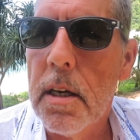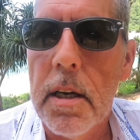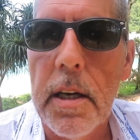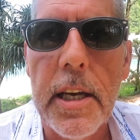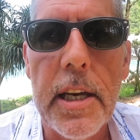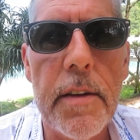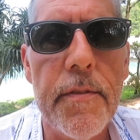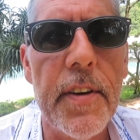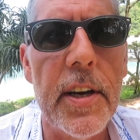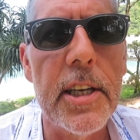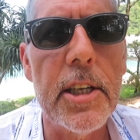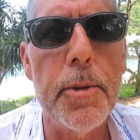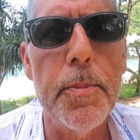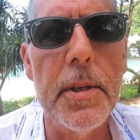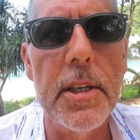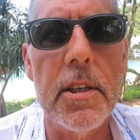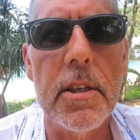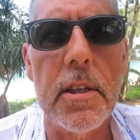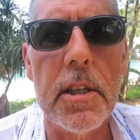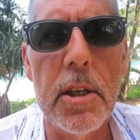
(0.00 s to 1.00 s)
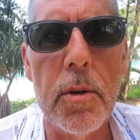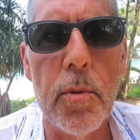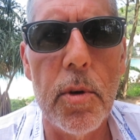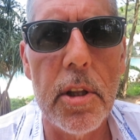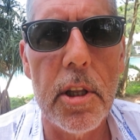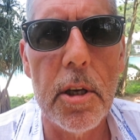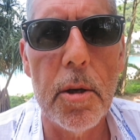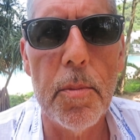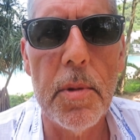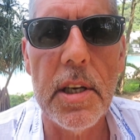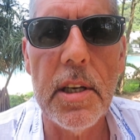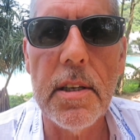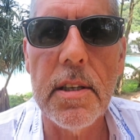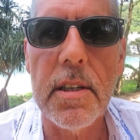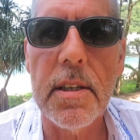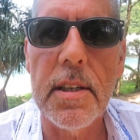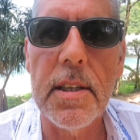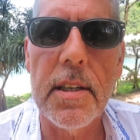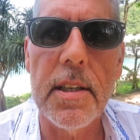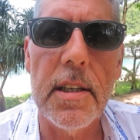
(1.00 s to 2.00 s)
he invites me to sit with him. He's
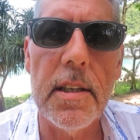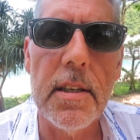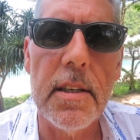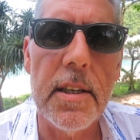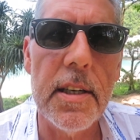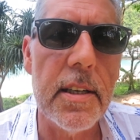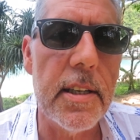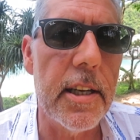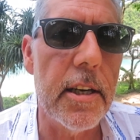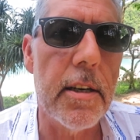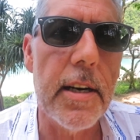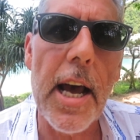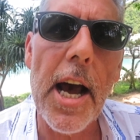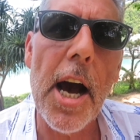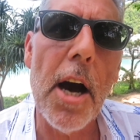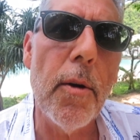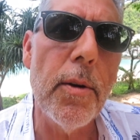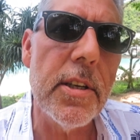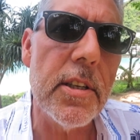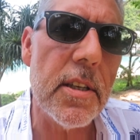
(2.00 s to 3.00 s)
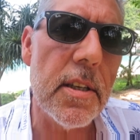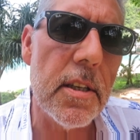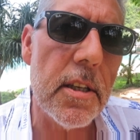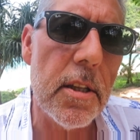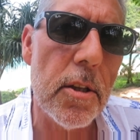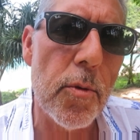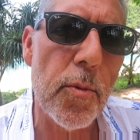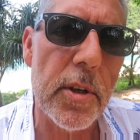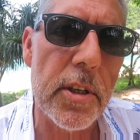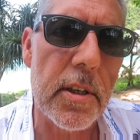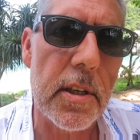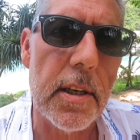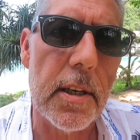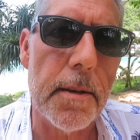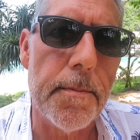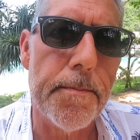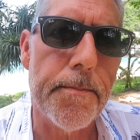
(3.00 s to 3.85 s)
sitting there now. He's into the whiskey,